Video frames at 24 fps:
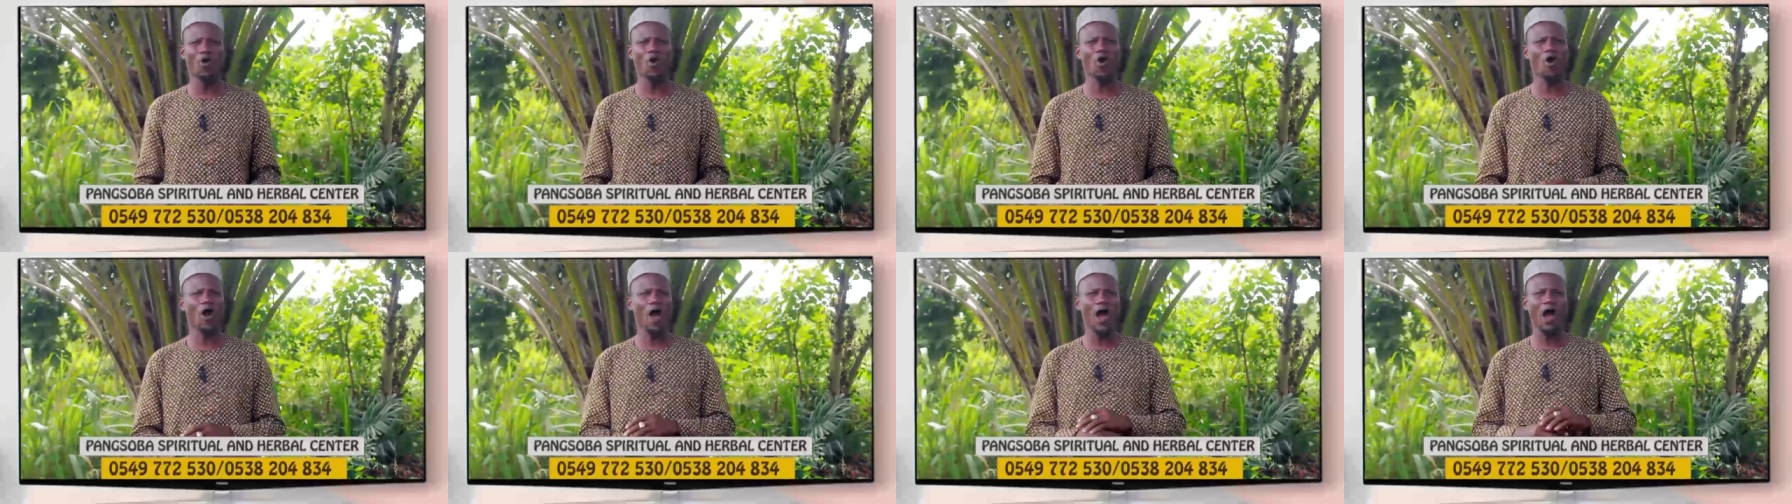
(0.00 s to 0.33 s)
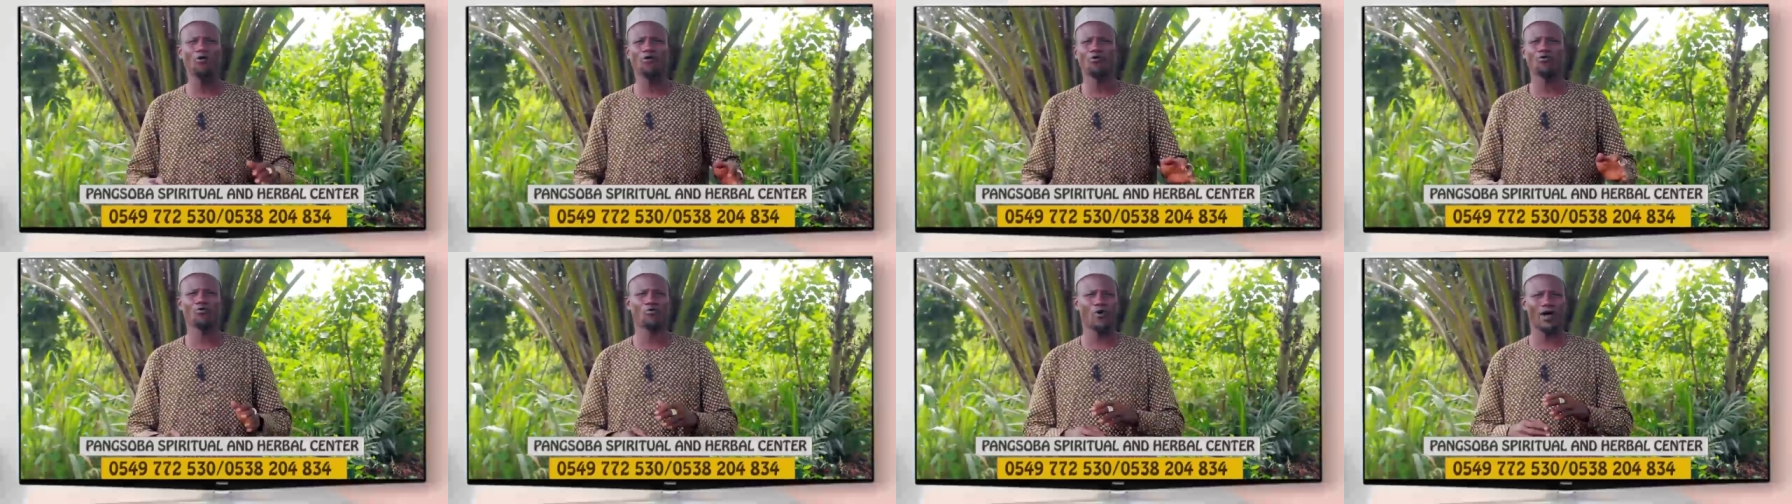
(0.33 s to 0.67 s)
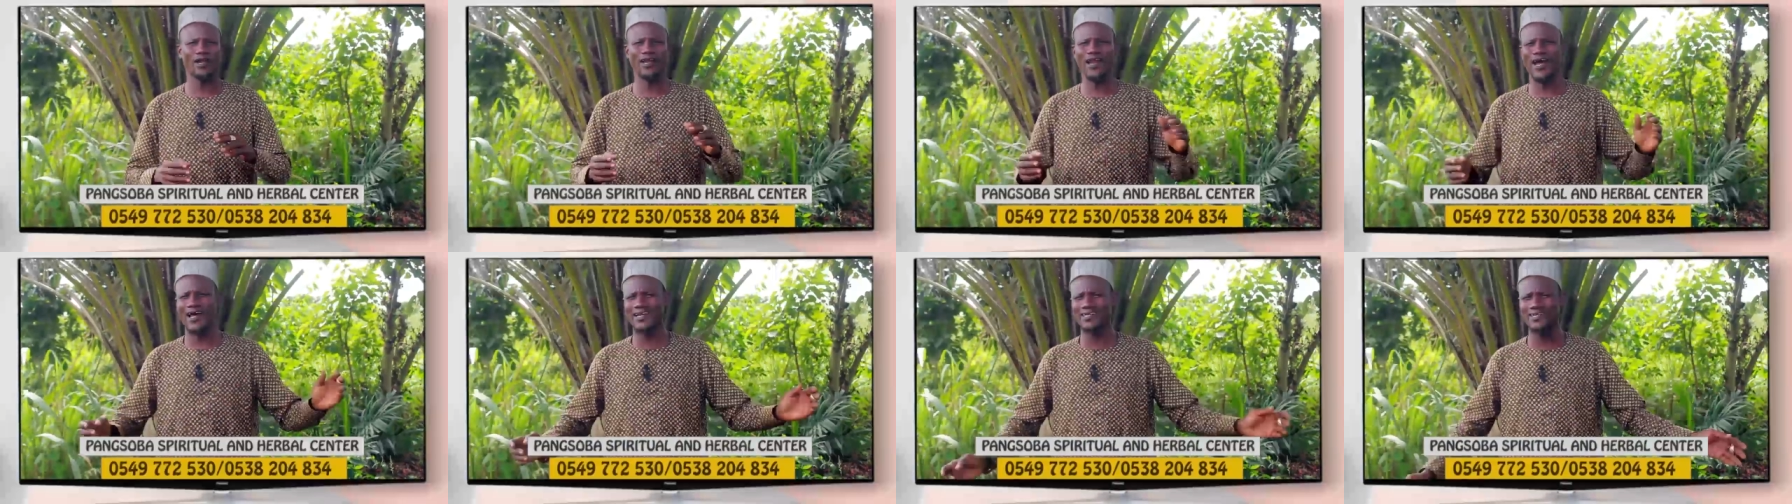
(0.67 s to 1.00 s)
or how in
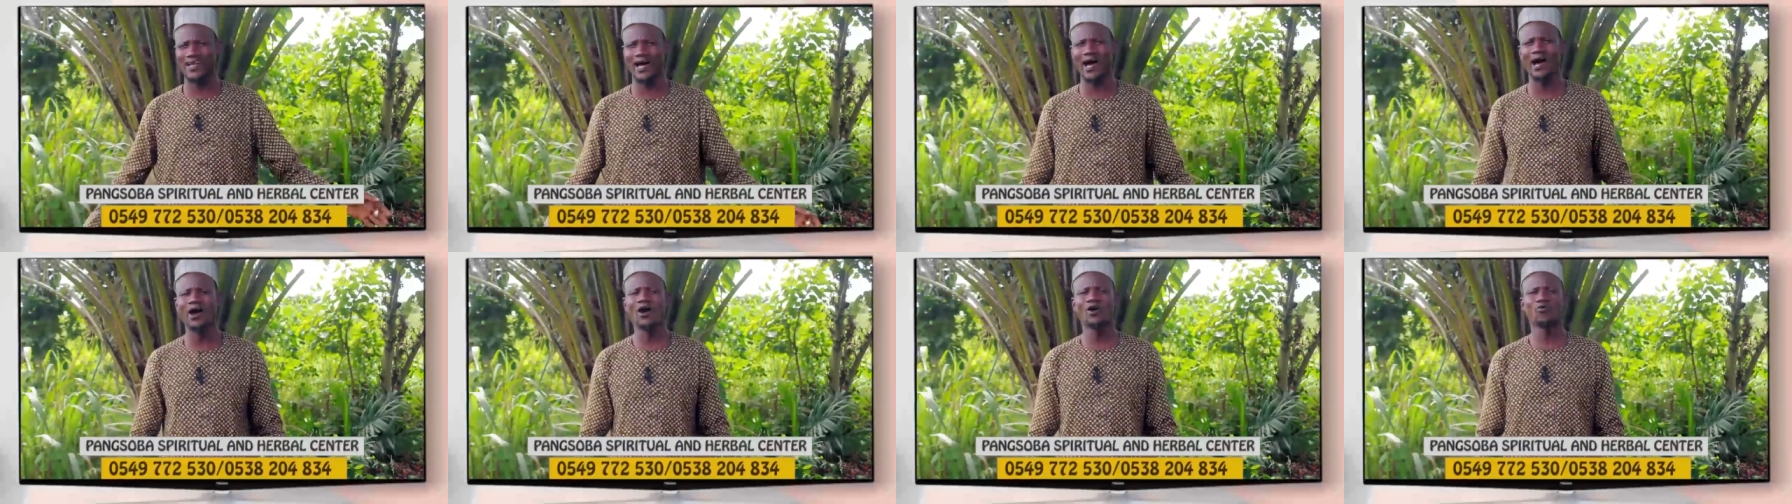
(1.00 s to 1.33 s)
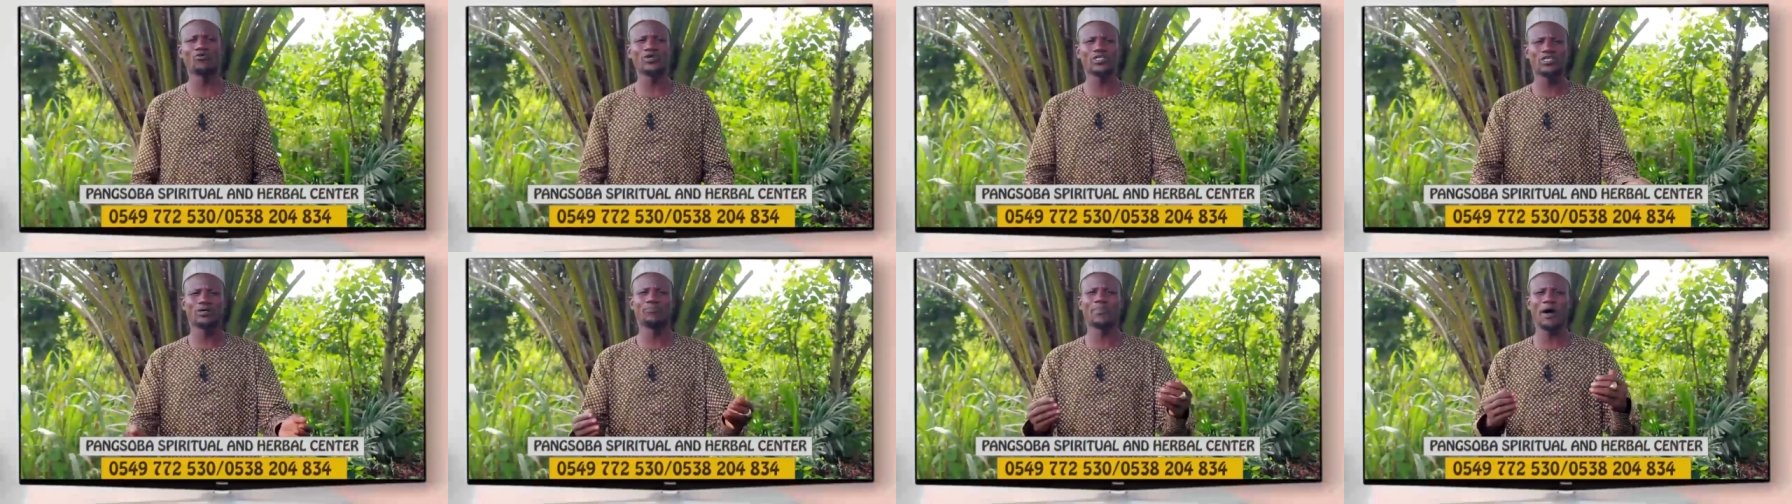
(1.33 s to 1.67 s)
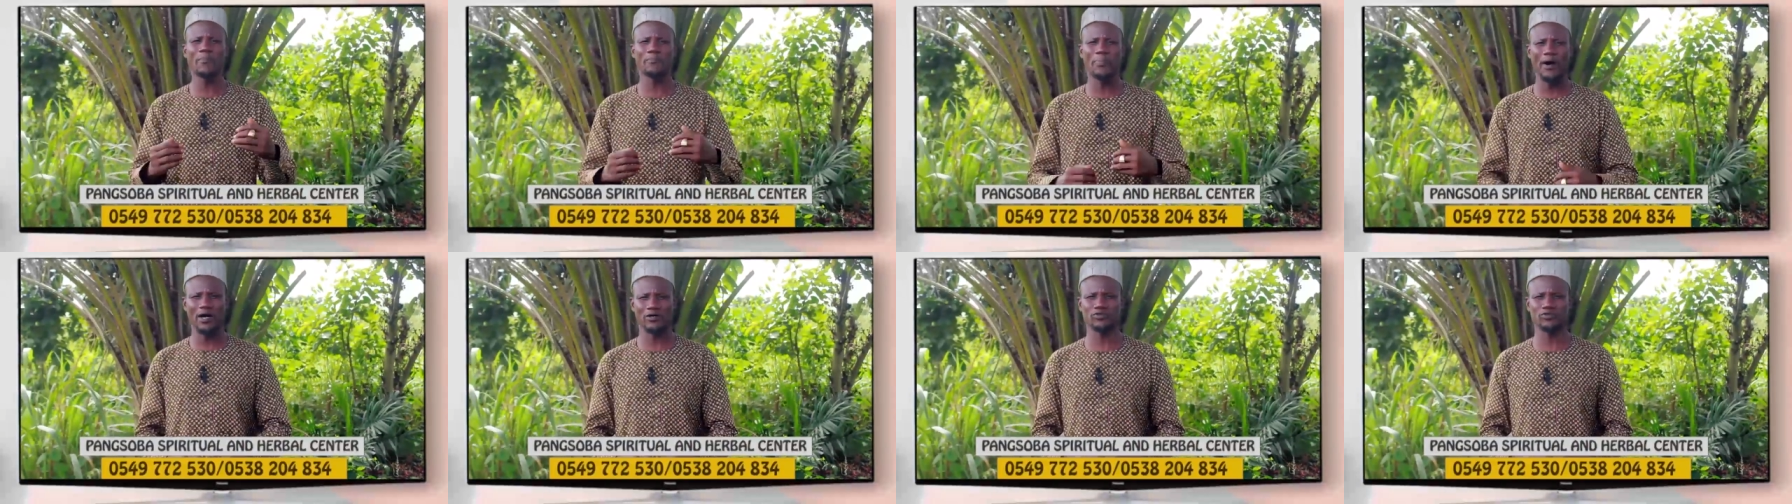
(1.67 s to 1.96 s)
Quadana, with the